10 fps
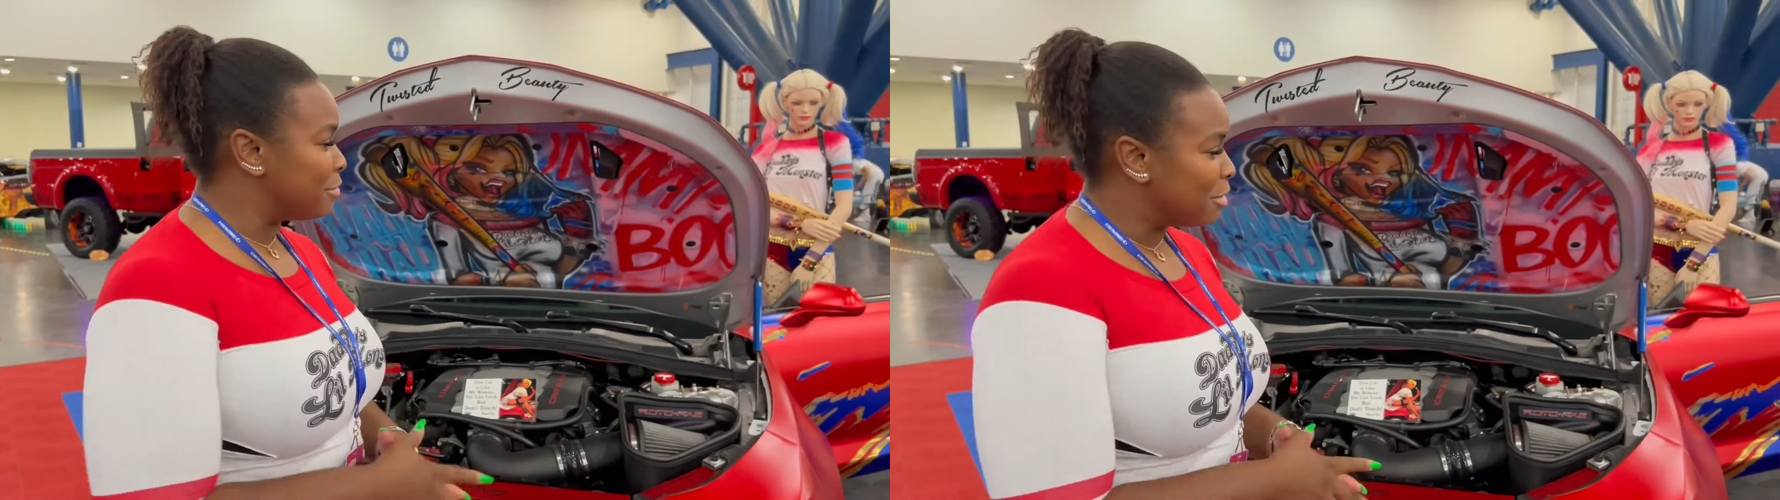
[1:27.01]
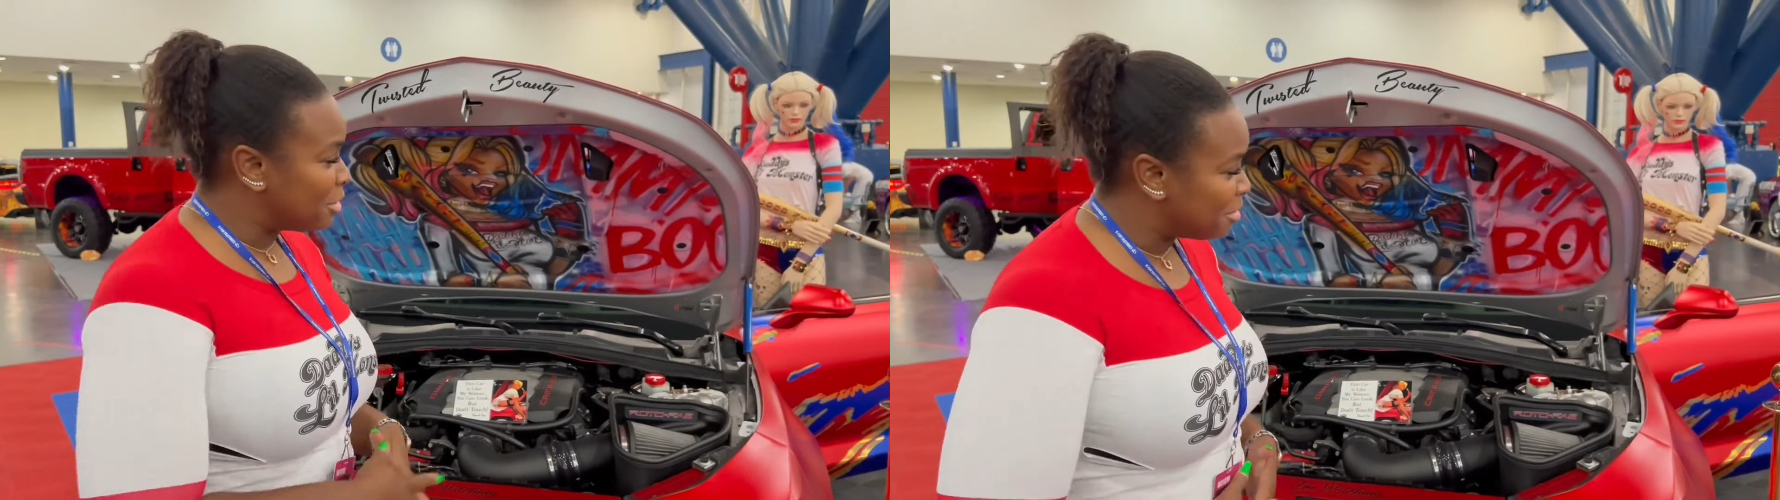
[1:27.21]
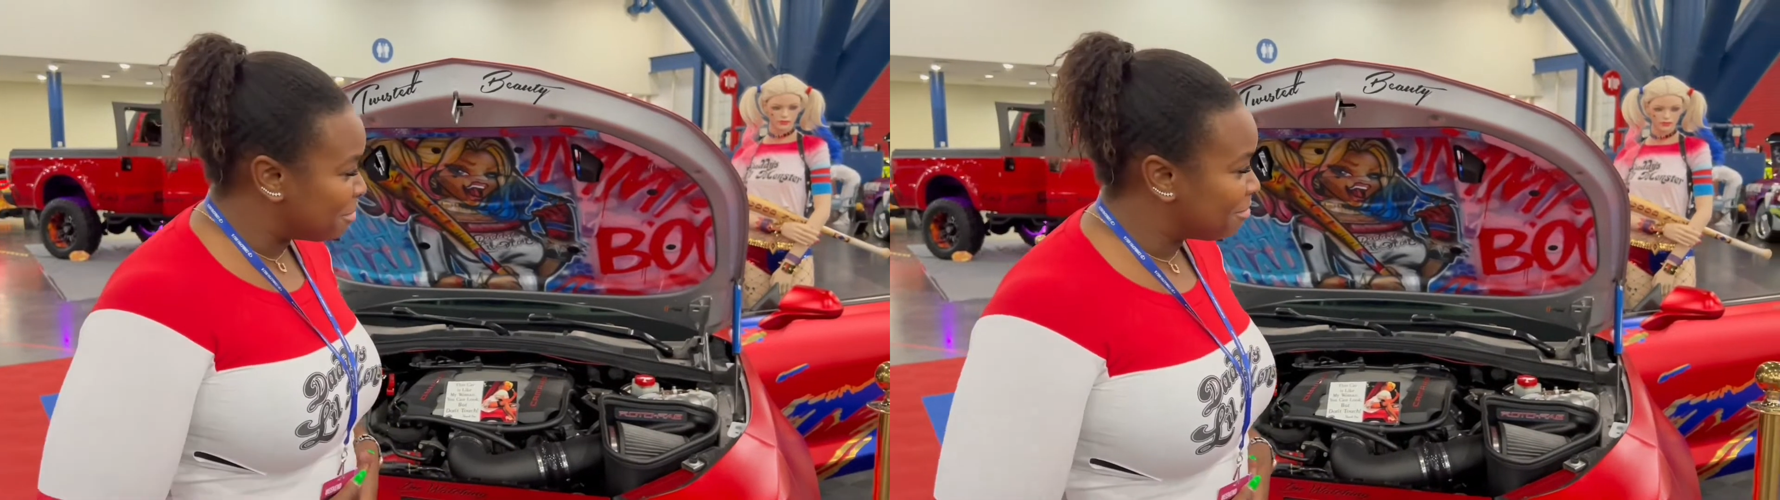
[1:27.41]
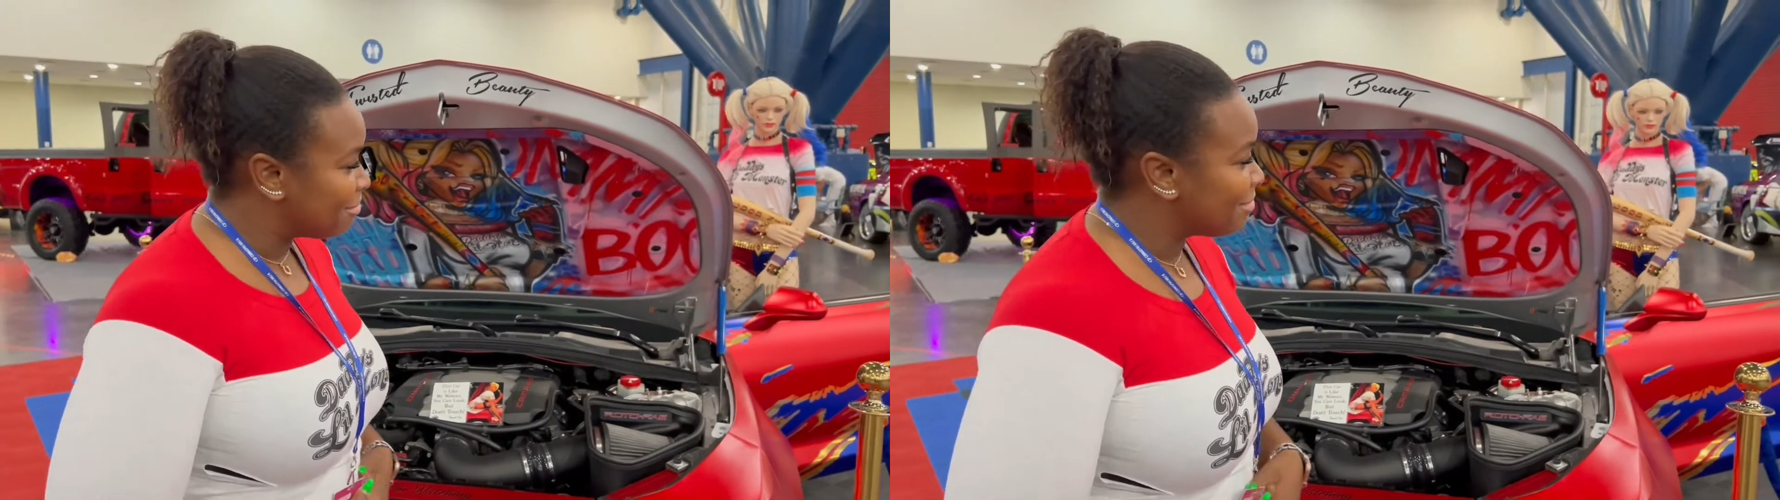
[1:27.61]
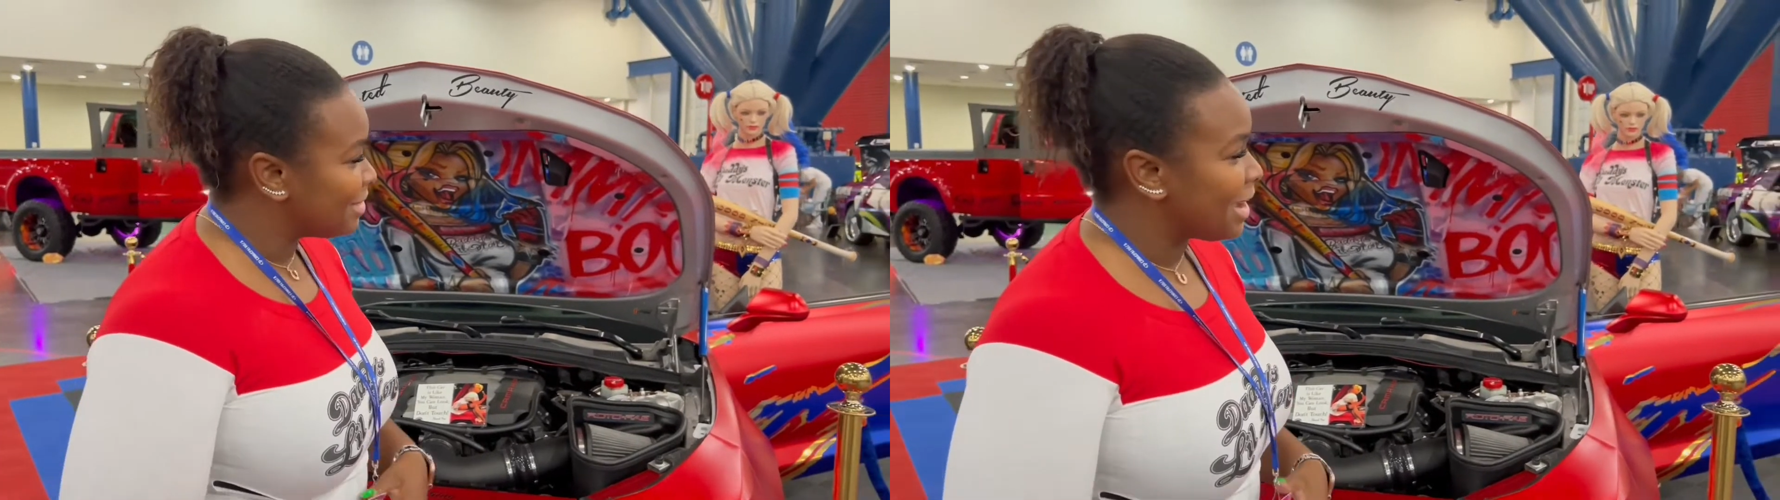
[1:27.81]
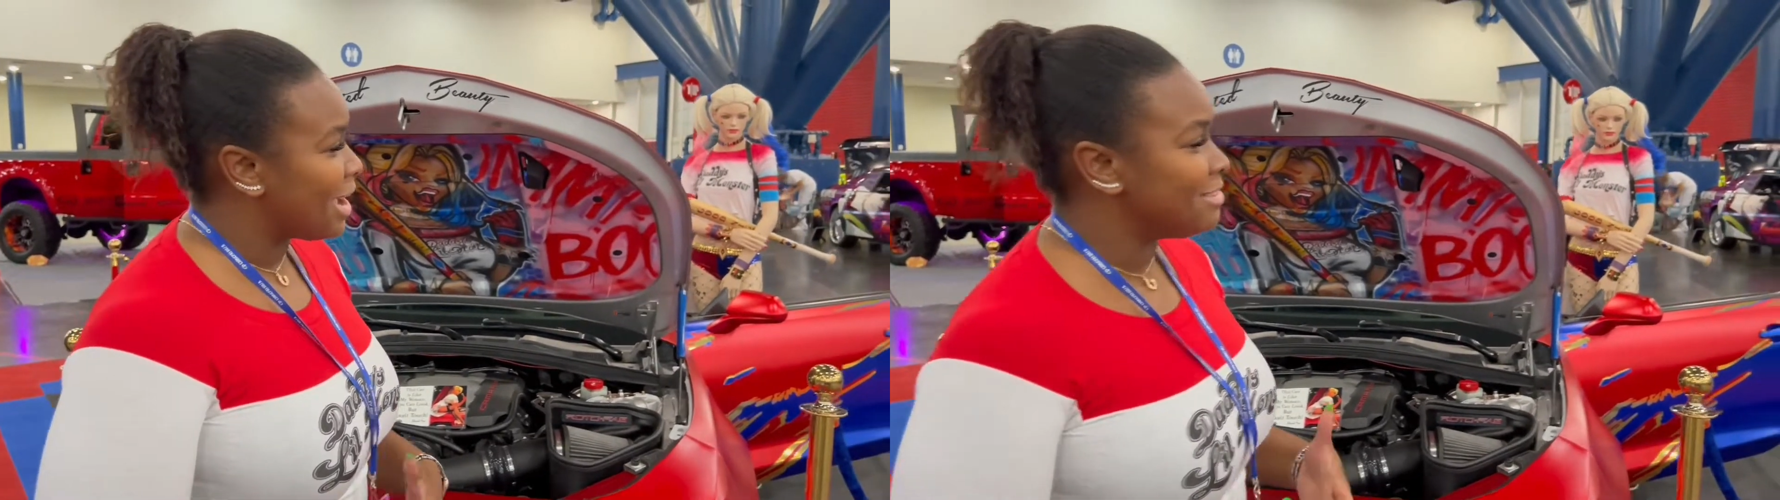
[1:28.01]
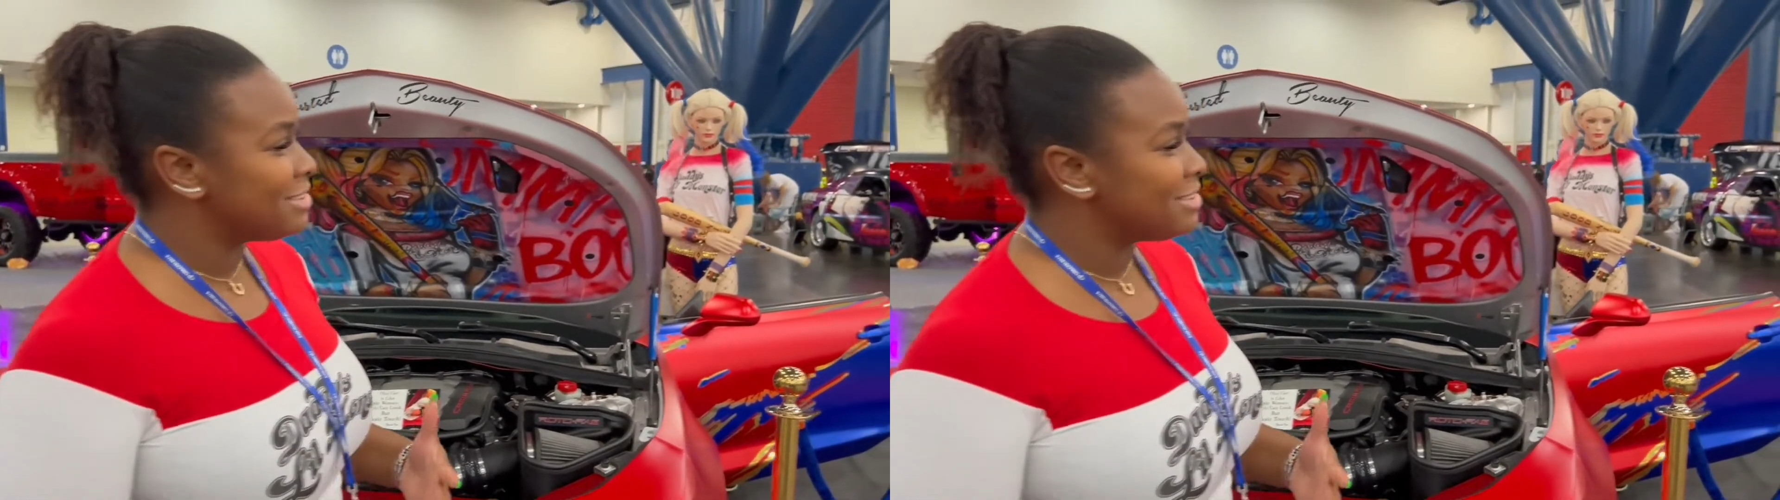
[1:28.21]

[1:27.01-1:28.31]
um, like, I just